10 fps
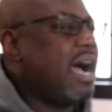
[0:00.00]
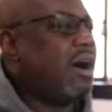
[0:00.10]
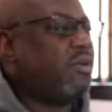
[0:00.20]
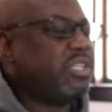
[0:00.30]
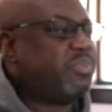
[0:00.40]

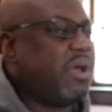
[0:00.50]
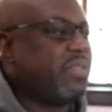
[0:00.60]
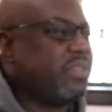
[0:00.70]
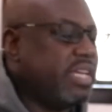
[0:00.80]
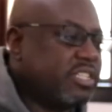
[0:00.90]
how his
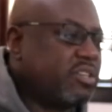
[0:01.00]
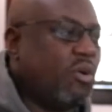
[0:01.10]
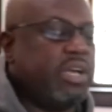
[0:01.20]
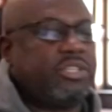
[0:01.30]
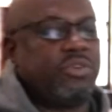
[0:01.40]
brother is
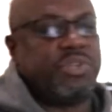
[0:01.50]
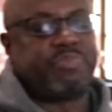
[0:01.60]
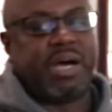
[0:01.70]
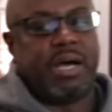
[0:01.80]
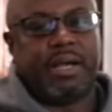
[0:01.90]
going to
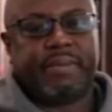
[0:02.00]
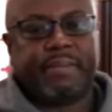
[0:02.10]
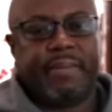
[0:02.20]
respond.